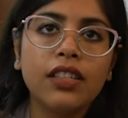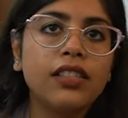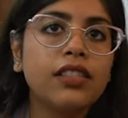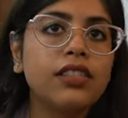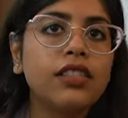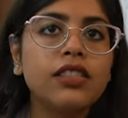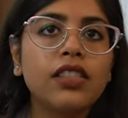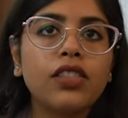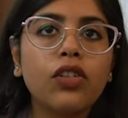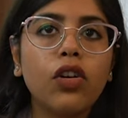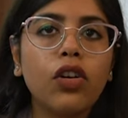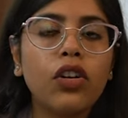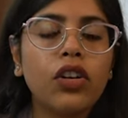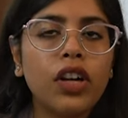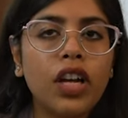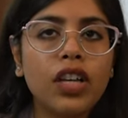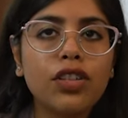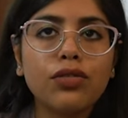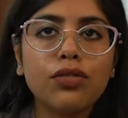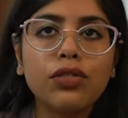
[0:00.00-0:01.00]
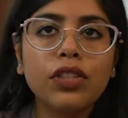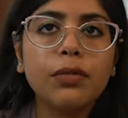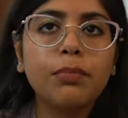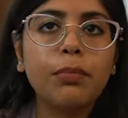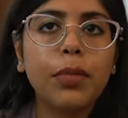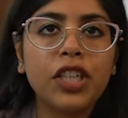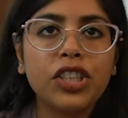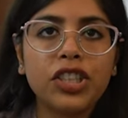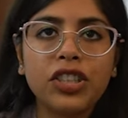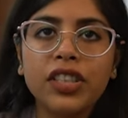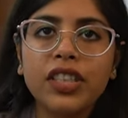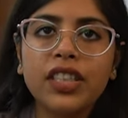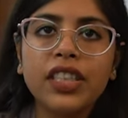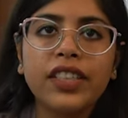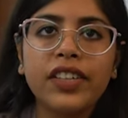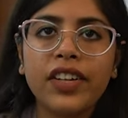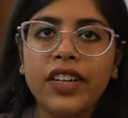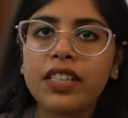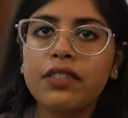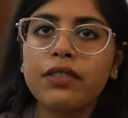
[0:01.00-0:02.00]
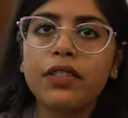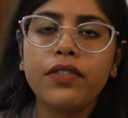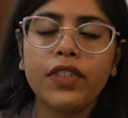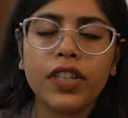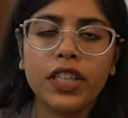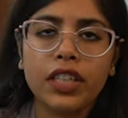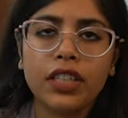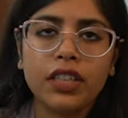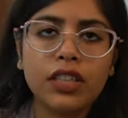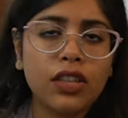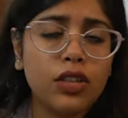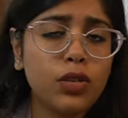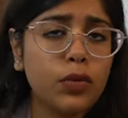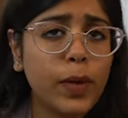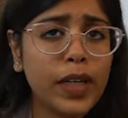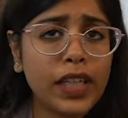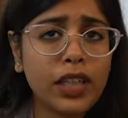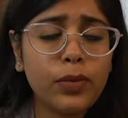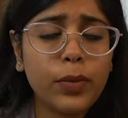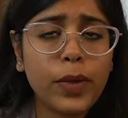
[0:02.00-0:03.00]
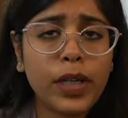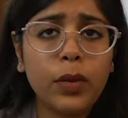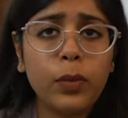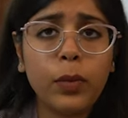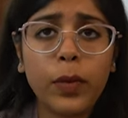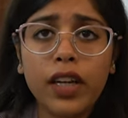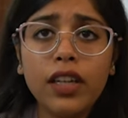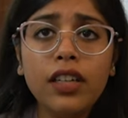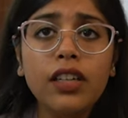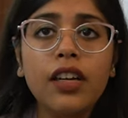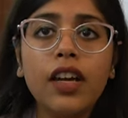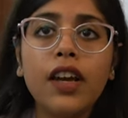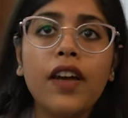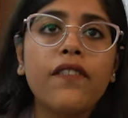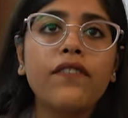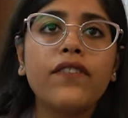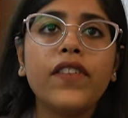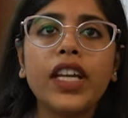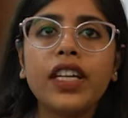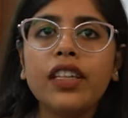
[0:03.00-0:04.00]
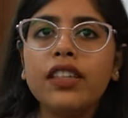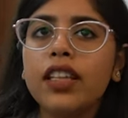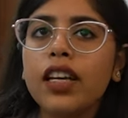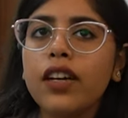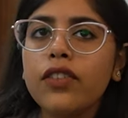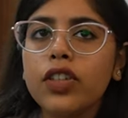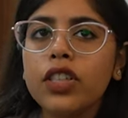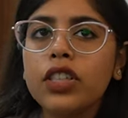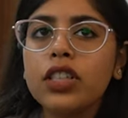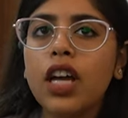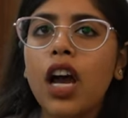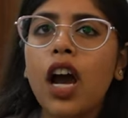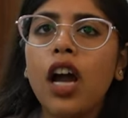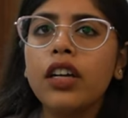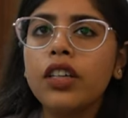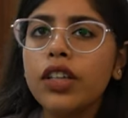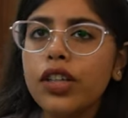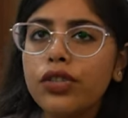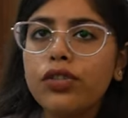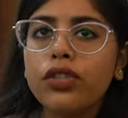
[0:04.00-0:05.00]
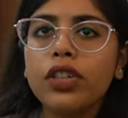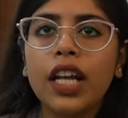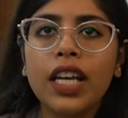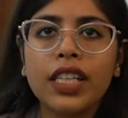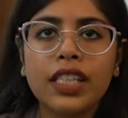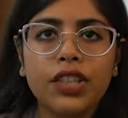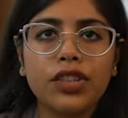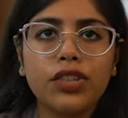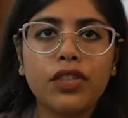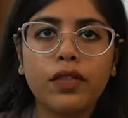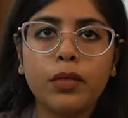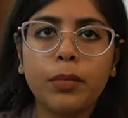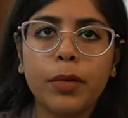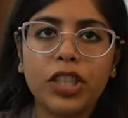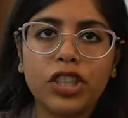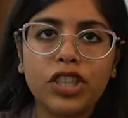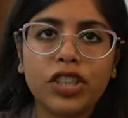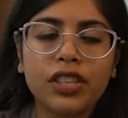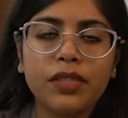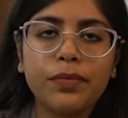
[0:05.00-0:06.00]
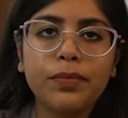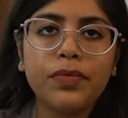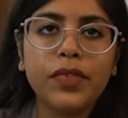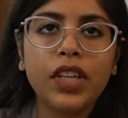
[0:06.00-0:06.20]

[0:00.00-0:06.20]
This is in contrast to the budgetary trends we witnessed in 2021, wherein there was underutilization of the budget.